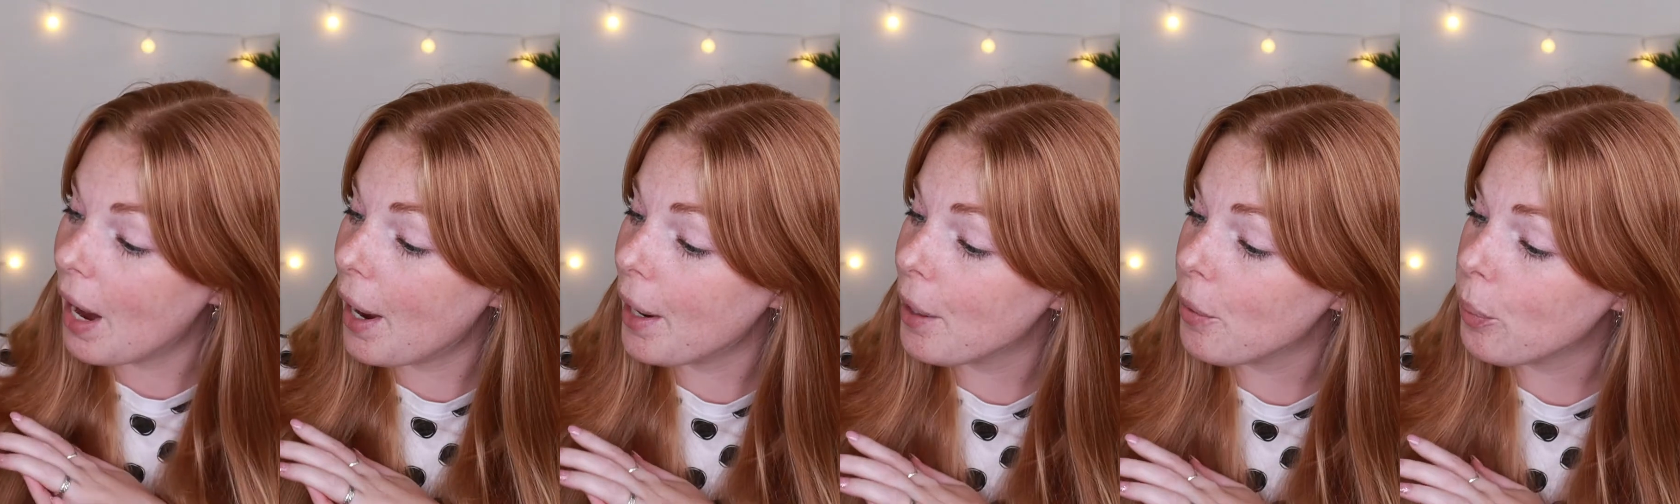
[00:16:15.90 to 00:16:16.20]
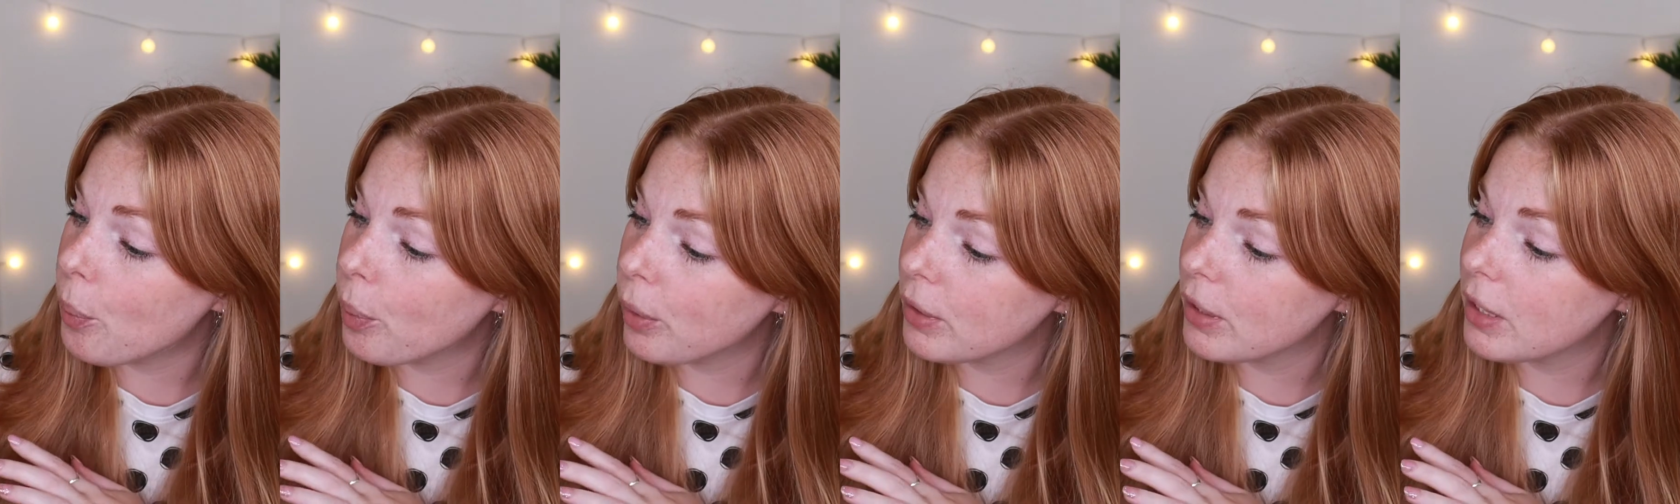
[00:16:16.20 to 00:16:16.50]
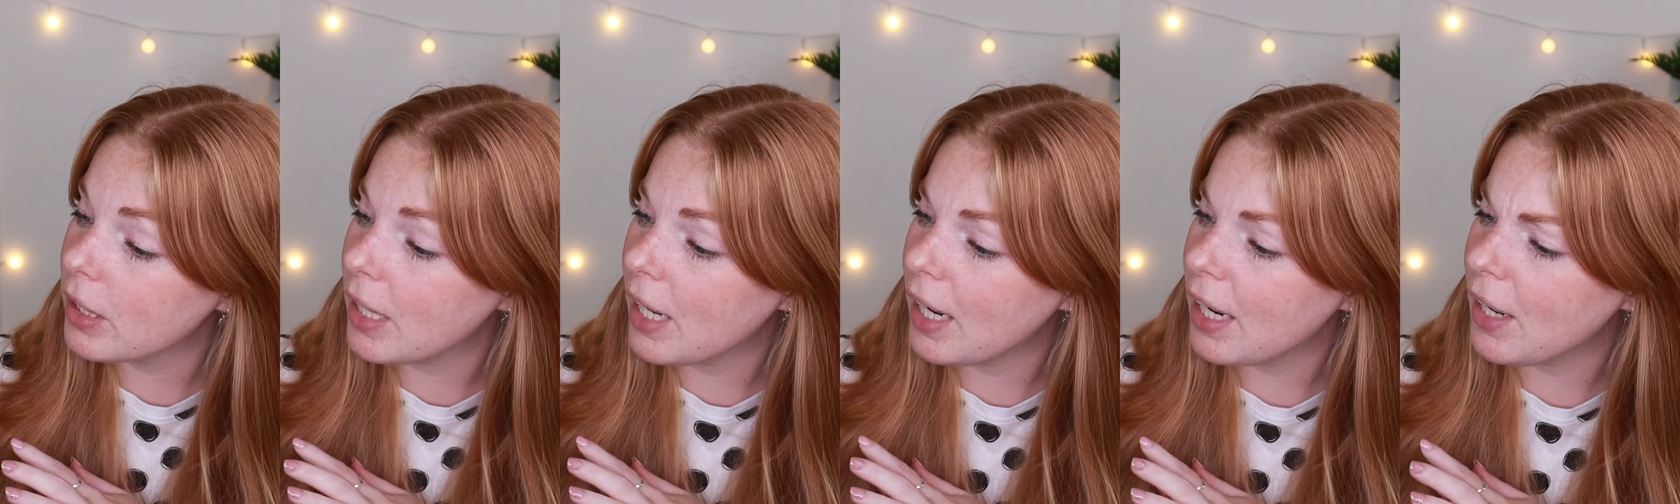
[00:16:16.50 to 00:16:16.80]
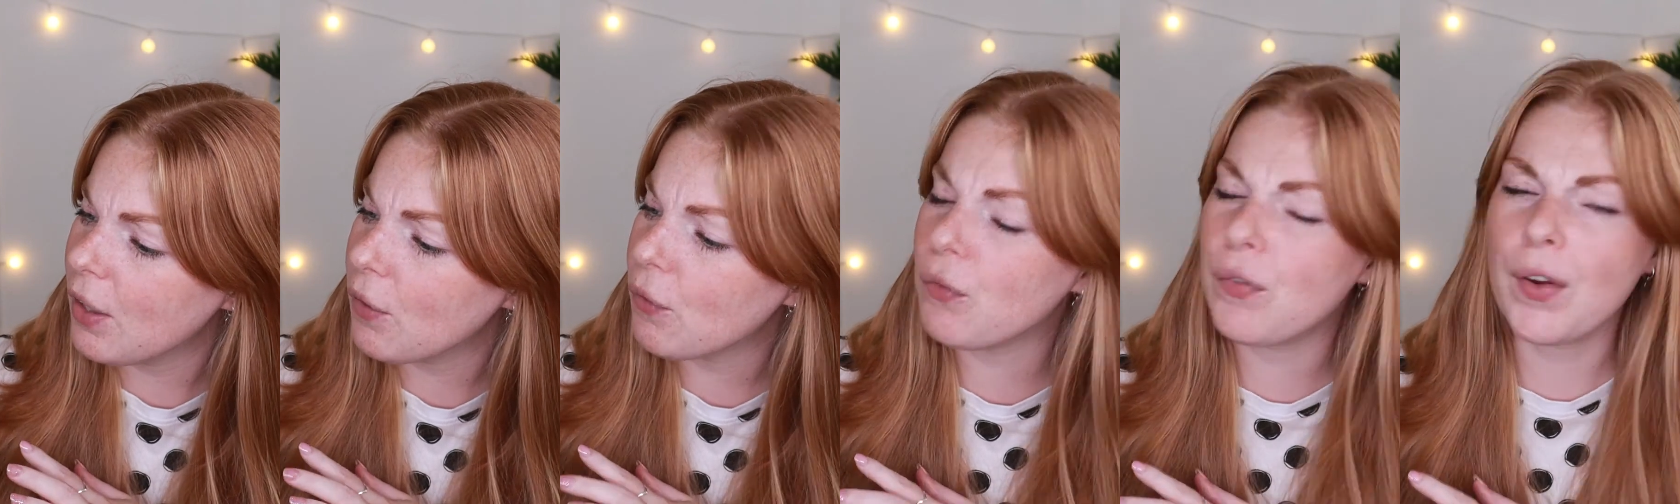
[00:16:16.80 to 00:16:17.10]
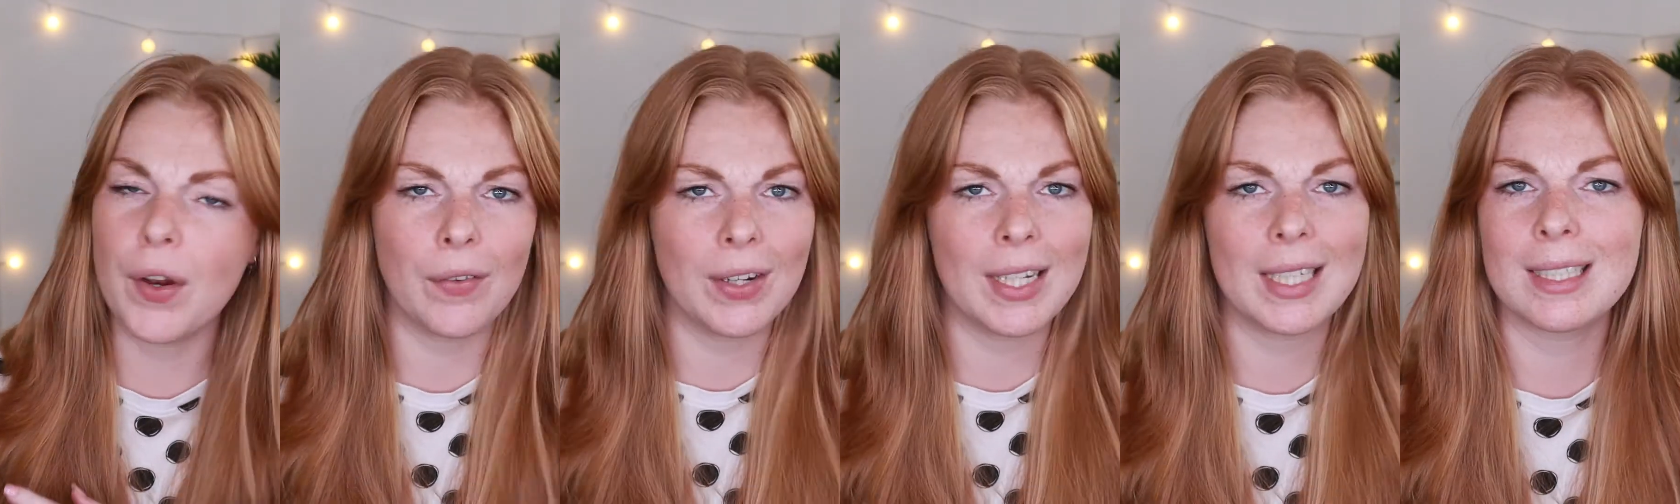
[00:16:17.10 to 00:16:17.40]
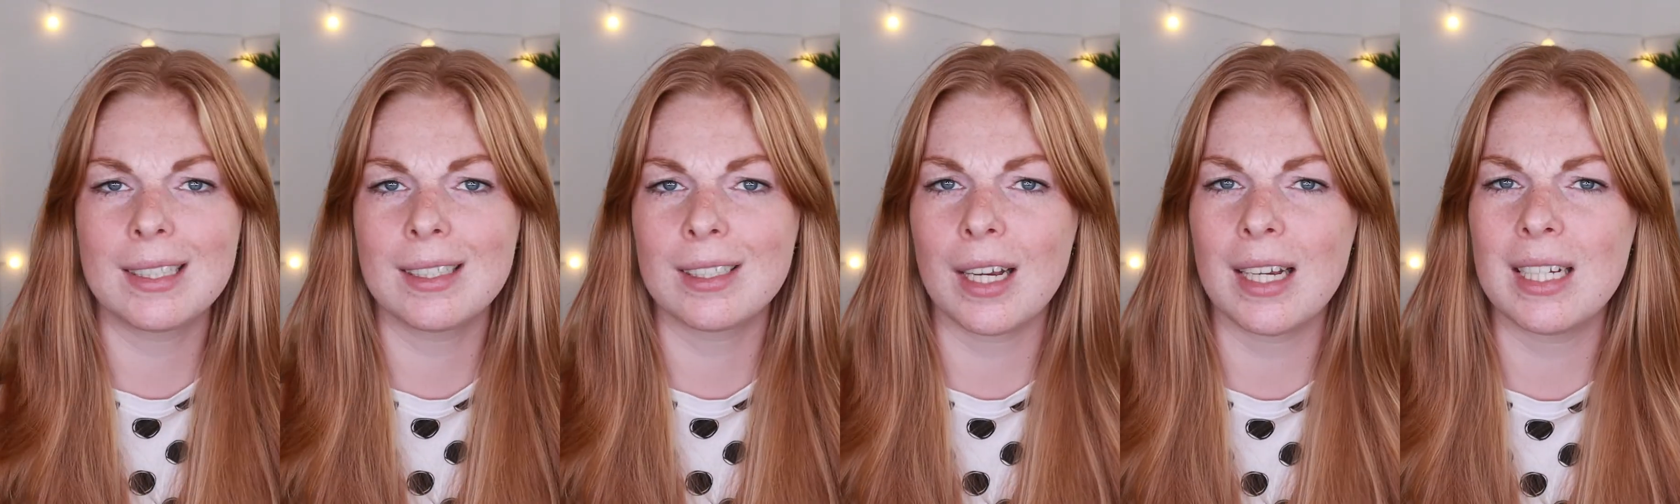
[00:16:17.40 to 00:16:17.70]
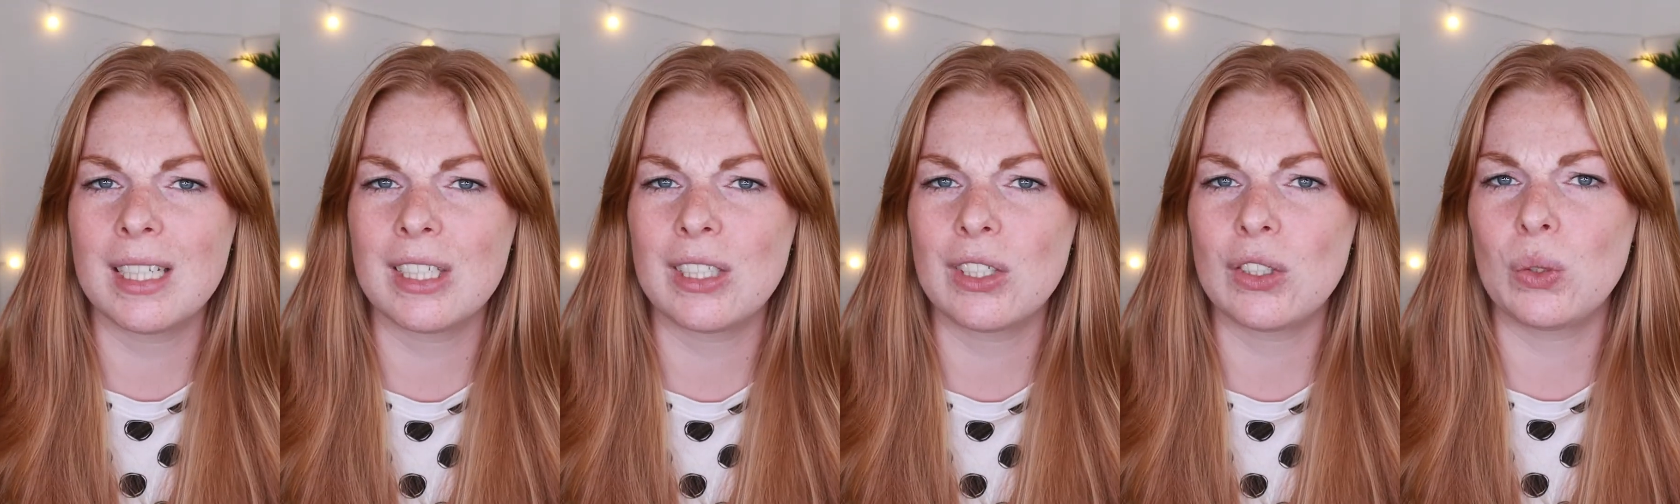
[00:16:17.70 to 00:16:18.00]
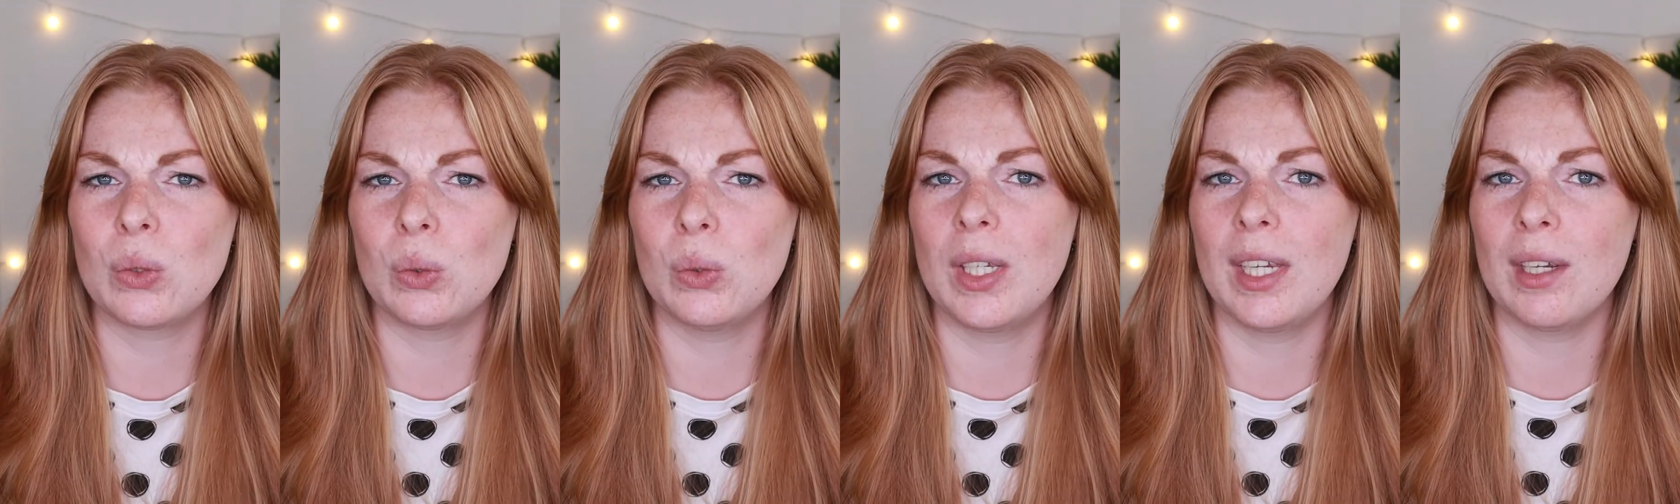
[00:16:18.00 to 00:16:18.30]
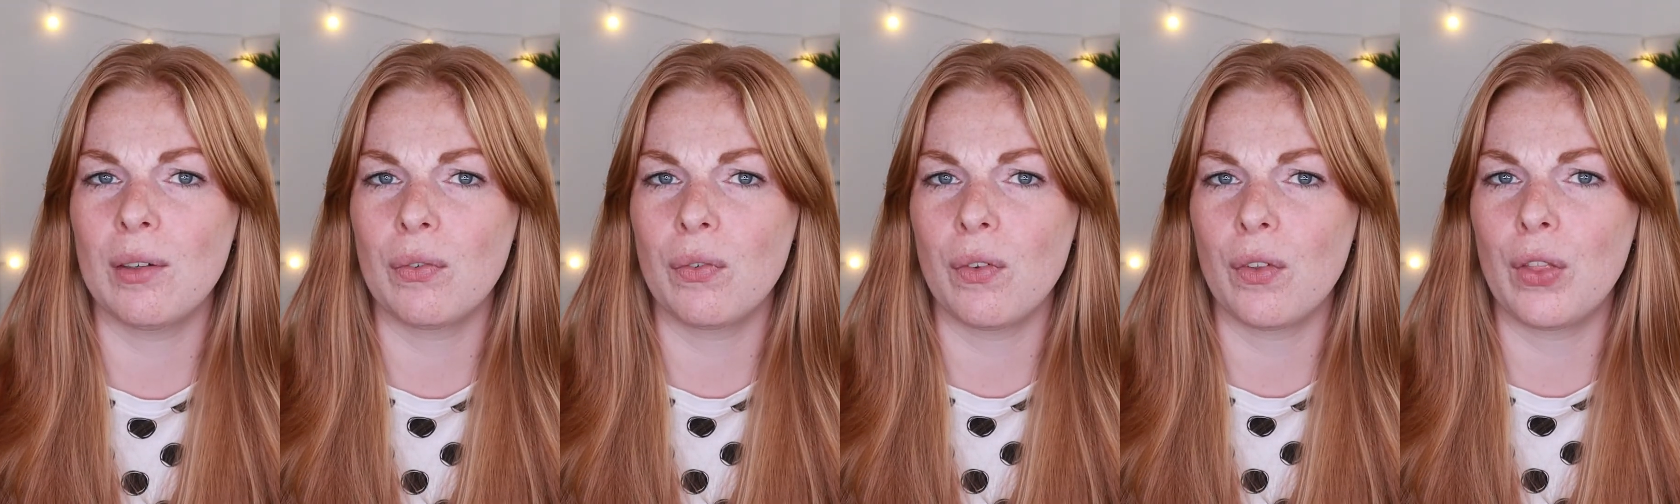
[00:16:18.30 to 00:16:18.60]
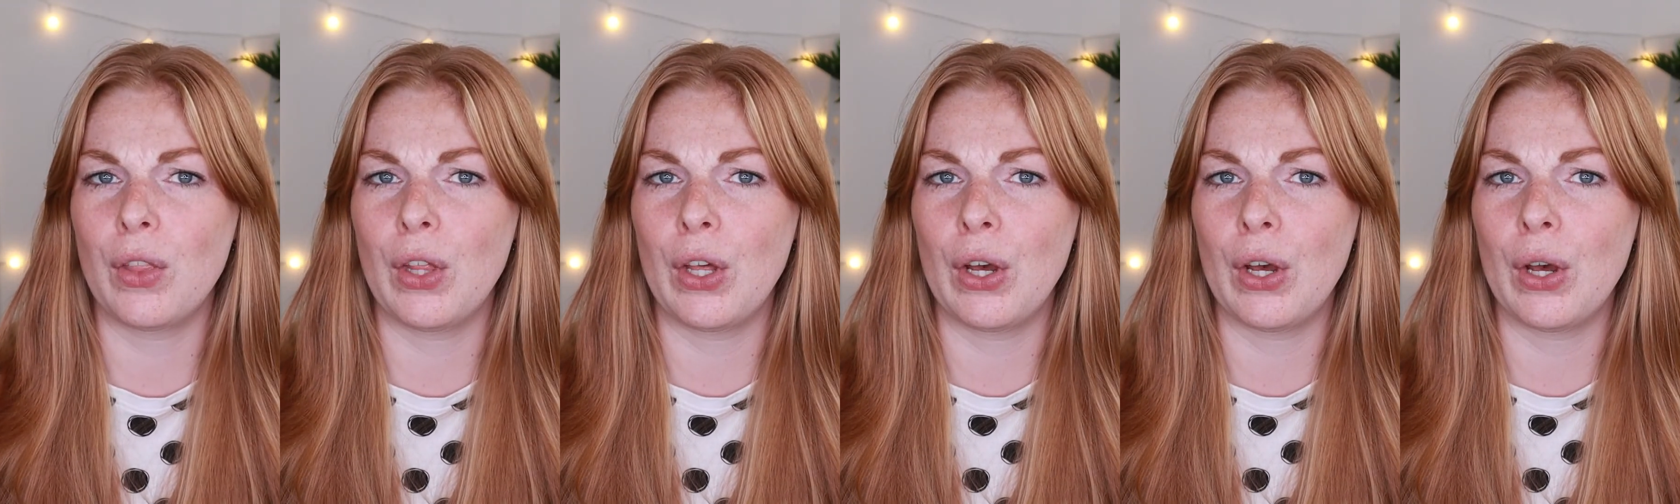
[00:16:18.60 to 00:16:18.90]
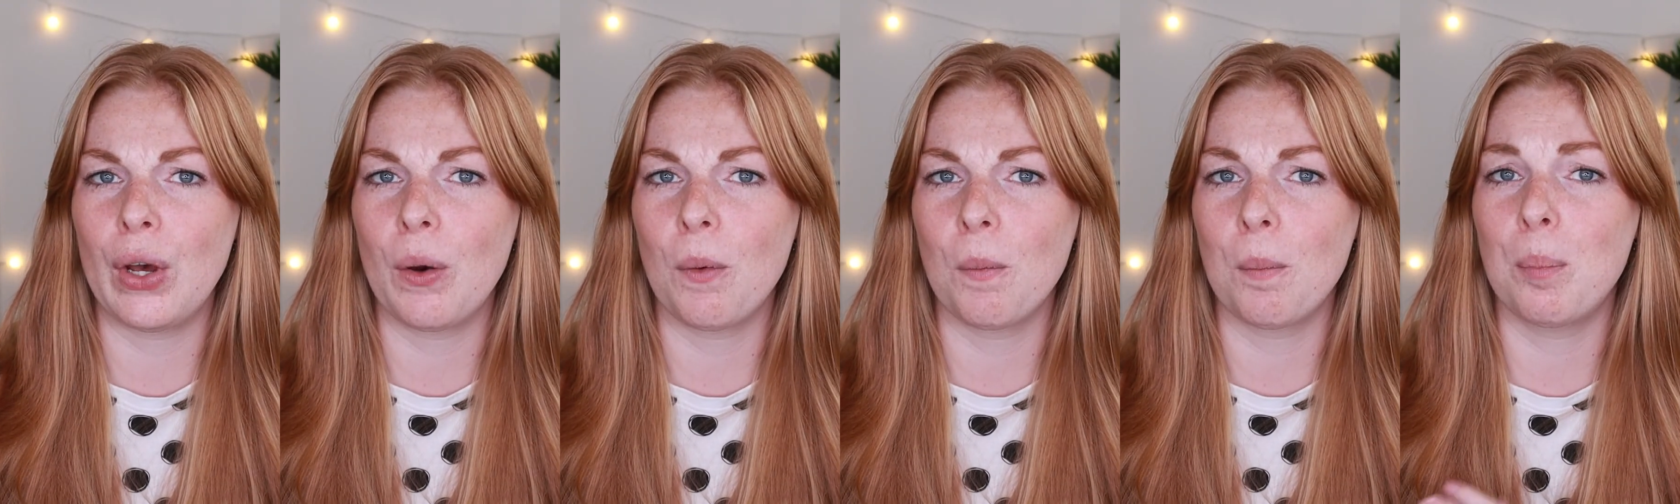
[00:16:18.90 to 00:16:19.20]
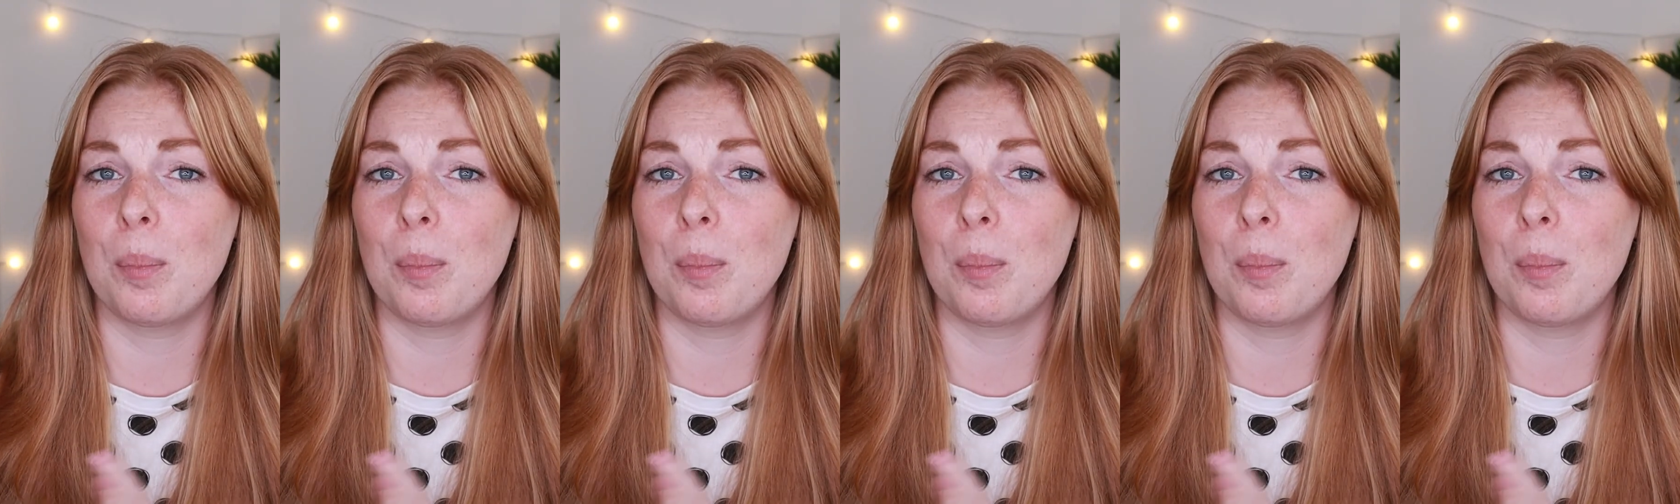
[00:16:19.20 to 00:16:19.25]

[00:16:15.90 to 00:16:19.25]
I'm personally very excited to give the